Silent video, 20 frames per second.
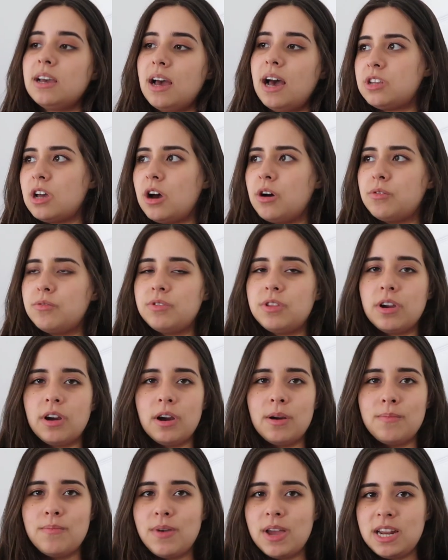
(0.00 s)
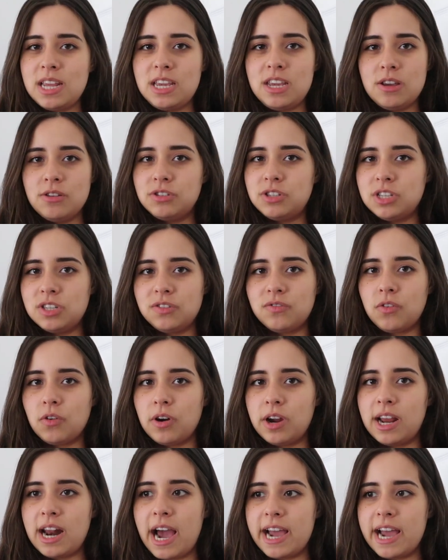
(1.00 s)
So there are many uses for it.